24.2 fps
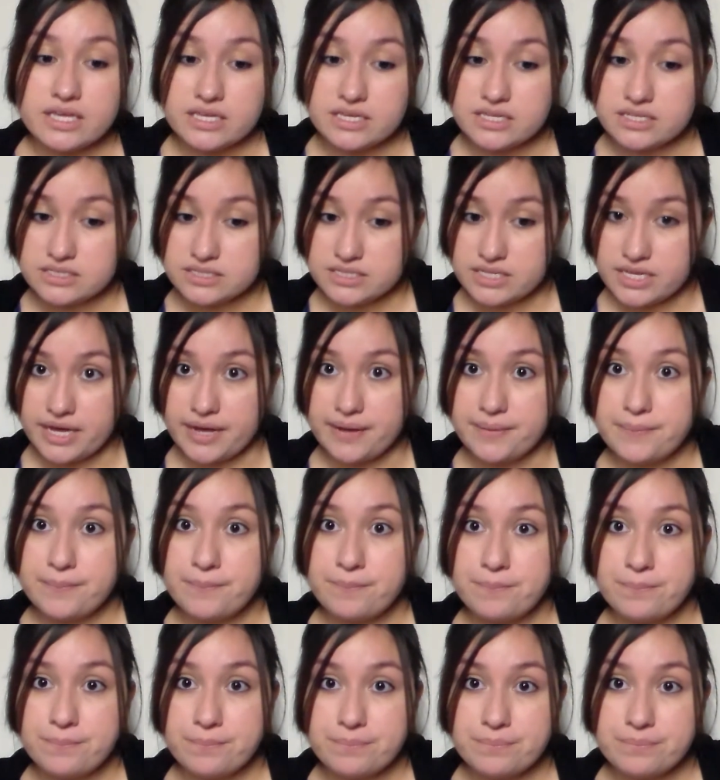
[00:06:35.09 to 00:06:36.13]
And yeah.
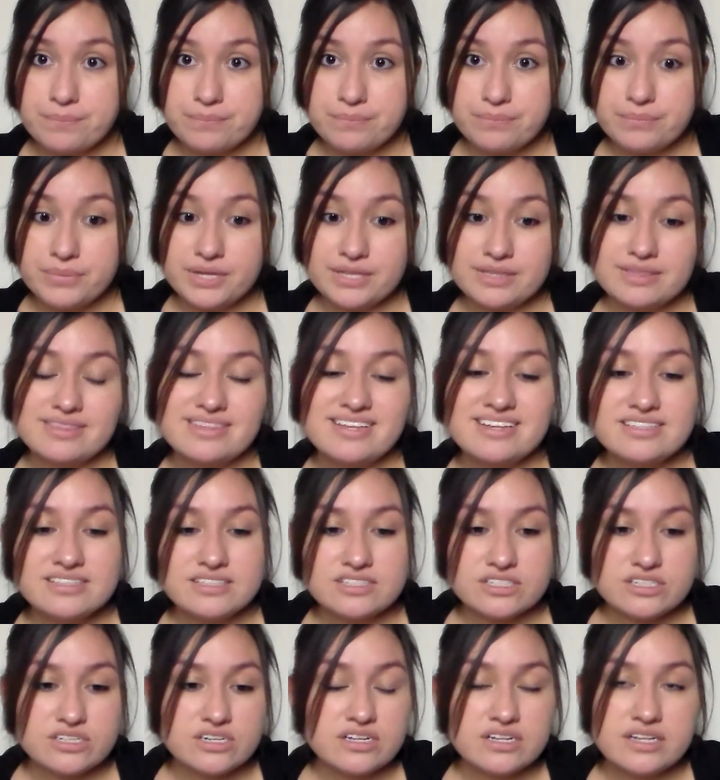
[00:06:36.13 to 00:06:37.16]
But
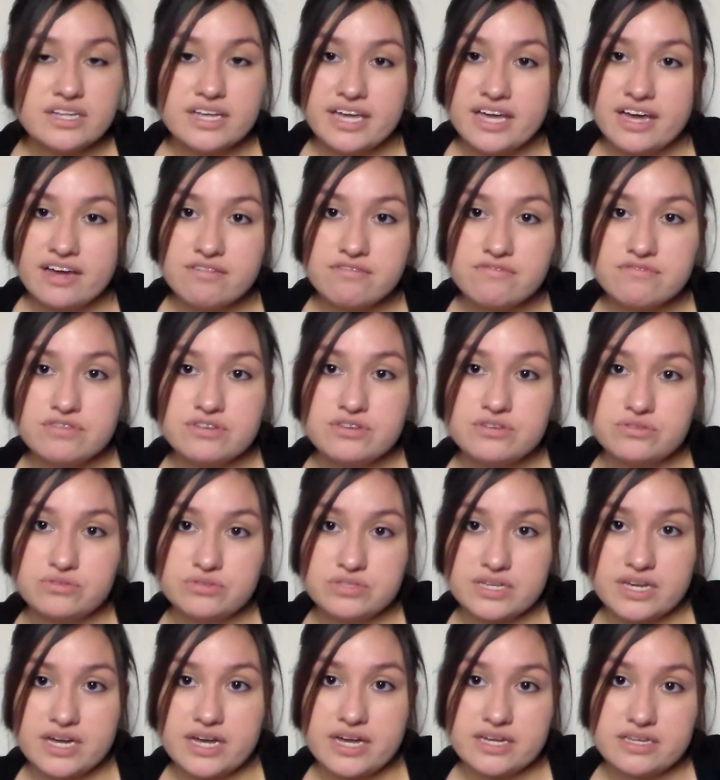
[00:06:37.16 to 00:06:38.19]
that's all I have for you
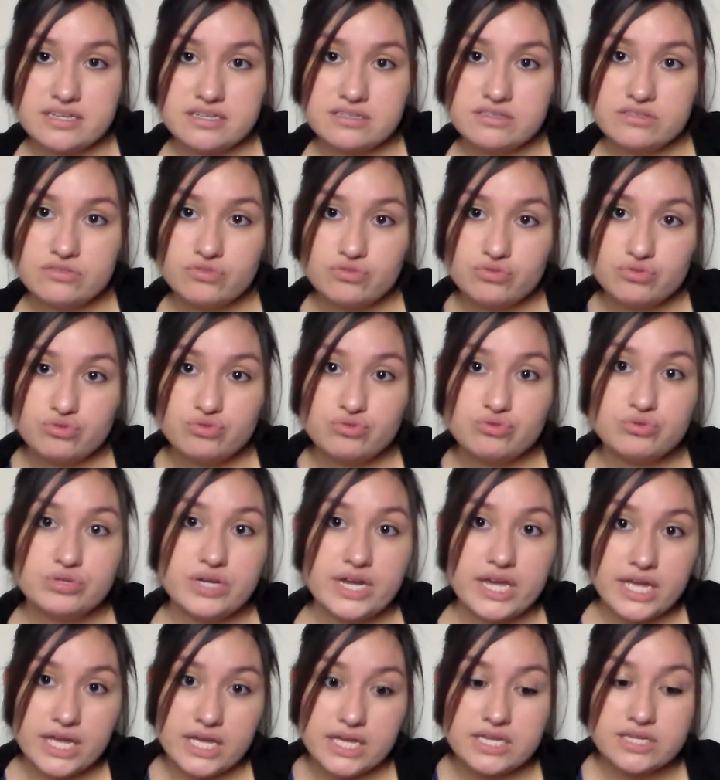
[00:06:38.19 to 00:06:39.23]
guys
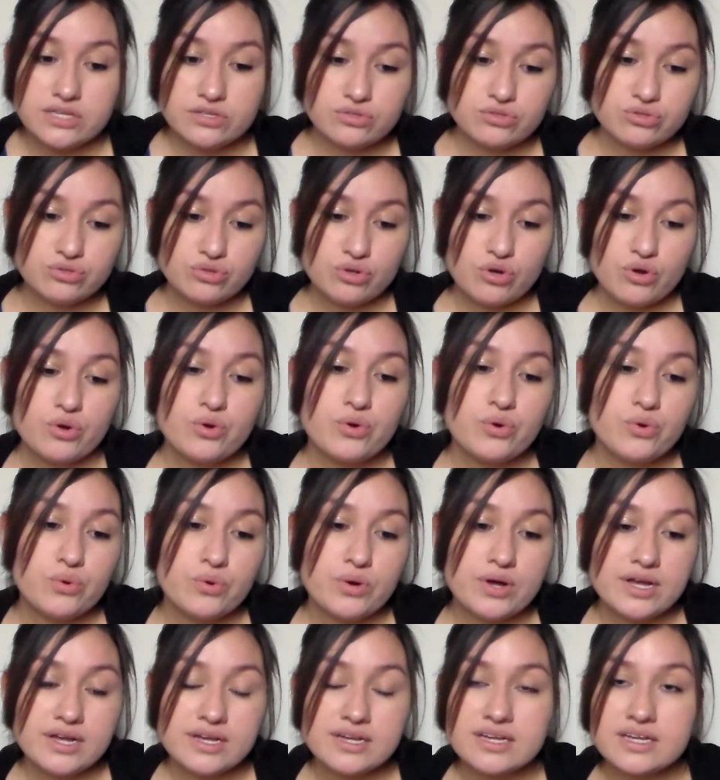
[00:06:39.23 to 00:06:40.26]
today.
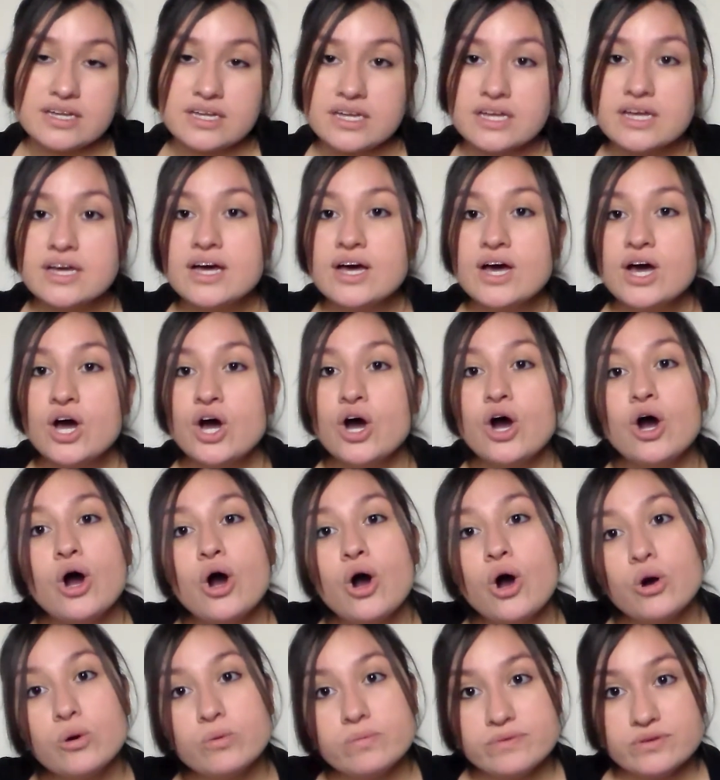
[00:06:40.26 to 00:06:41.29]
So,
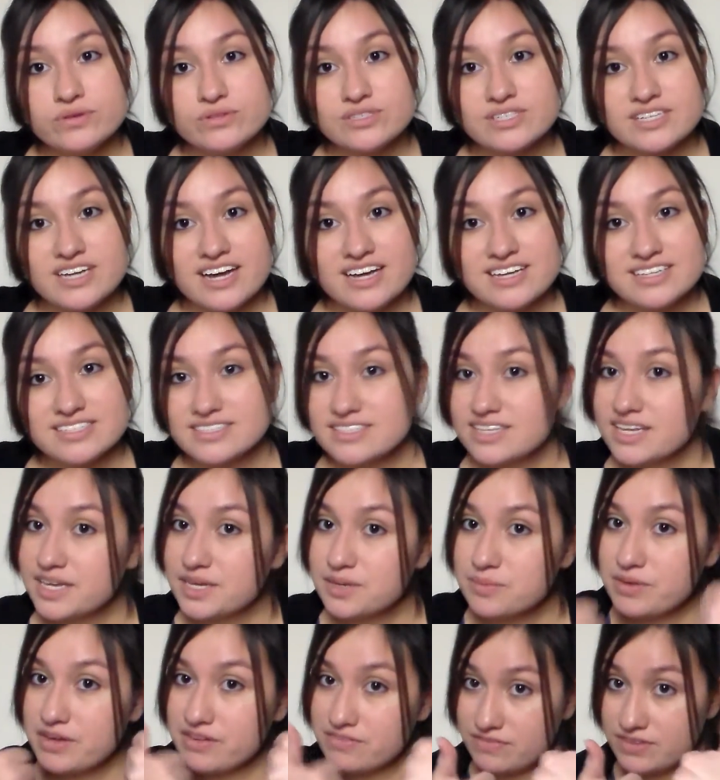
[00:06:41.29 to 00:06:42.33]
hope you guys
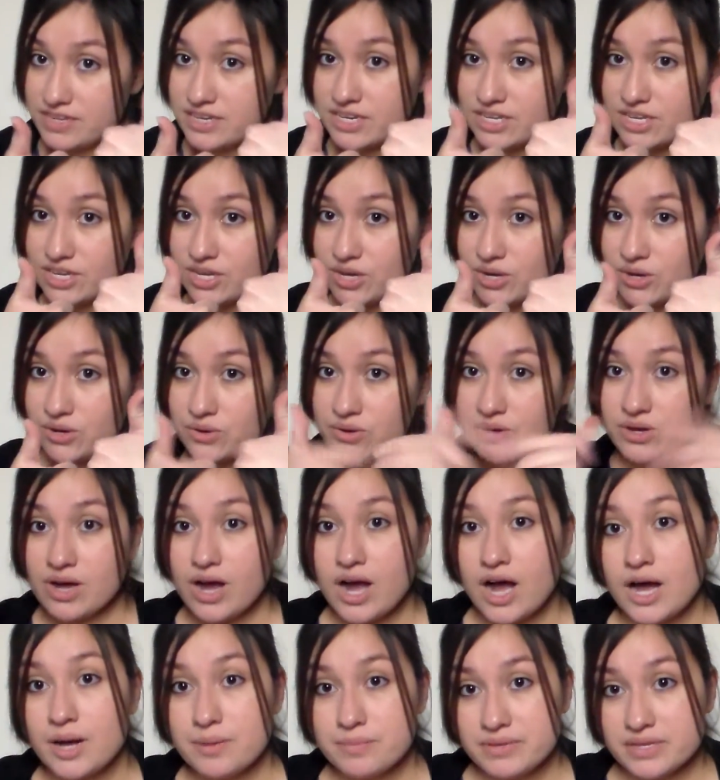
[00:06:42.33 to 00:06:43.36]
like my video,
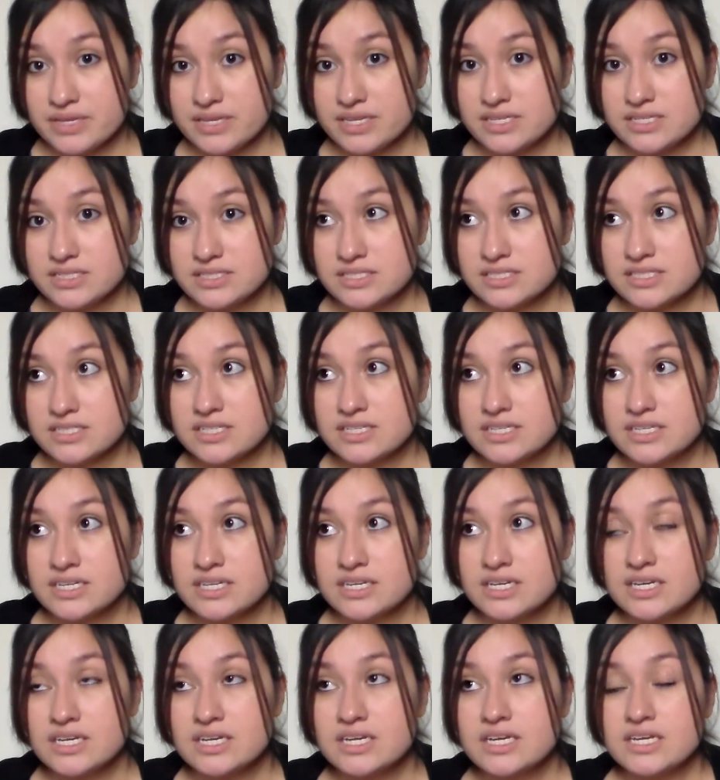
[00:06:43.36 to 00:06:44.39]
comment,
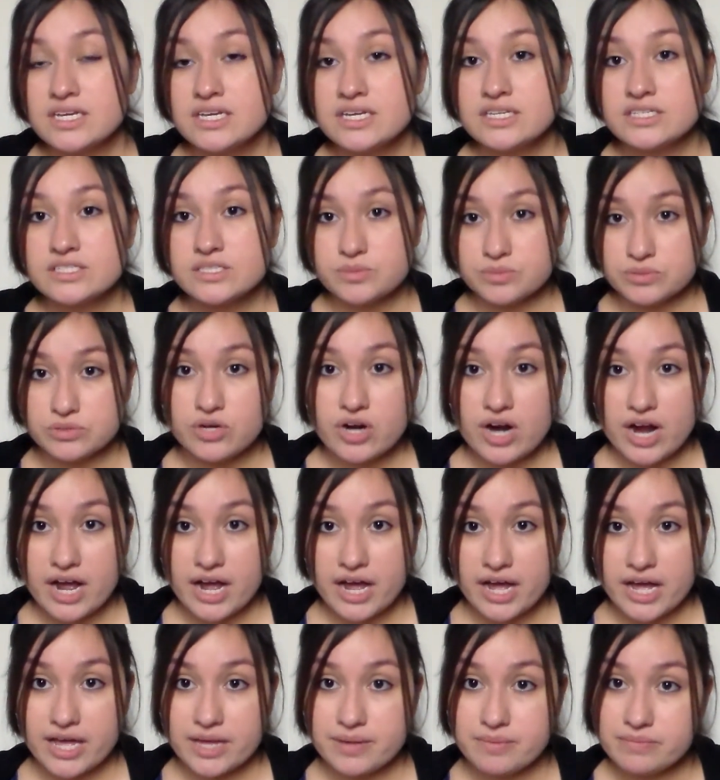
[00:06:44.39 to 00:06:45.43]

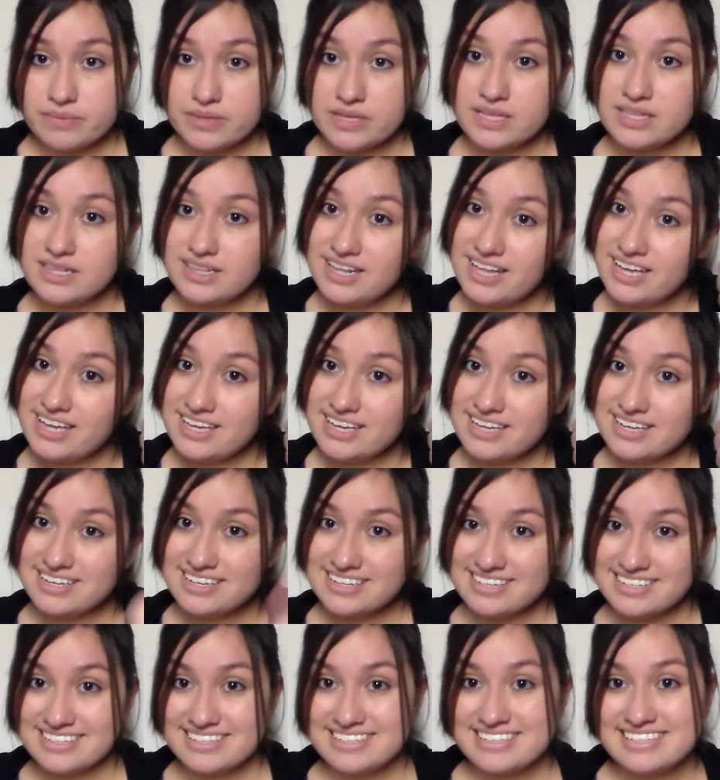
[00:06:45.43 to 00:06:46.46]
subscribe,
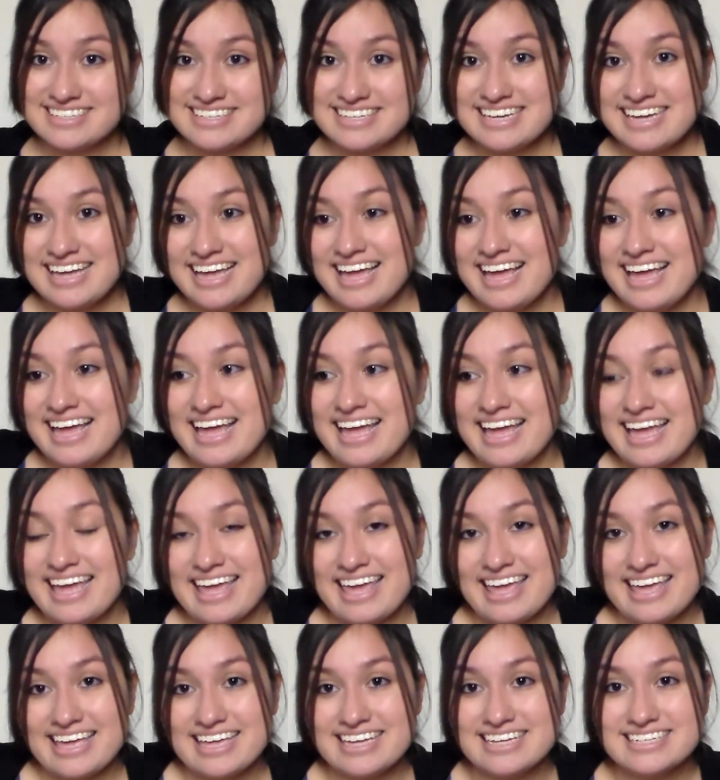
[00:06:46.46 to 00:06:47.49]
like,
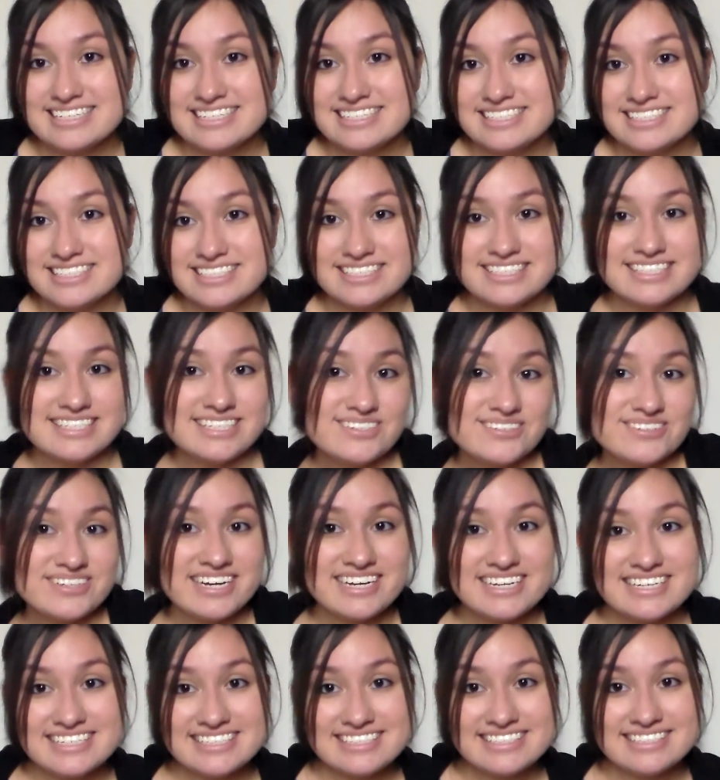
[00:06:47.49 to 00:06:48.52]
and see you
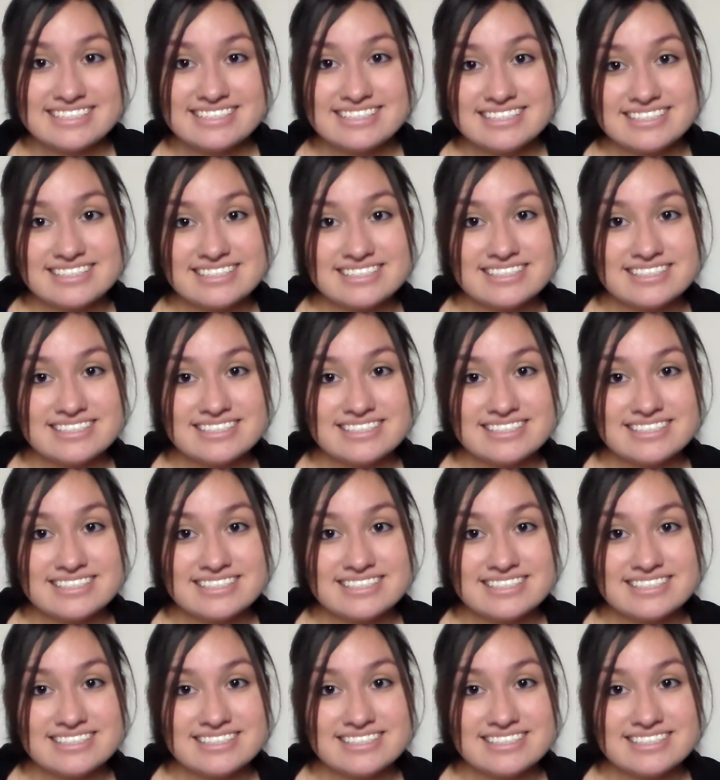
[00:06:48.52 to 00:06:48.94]
guys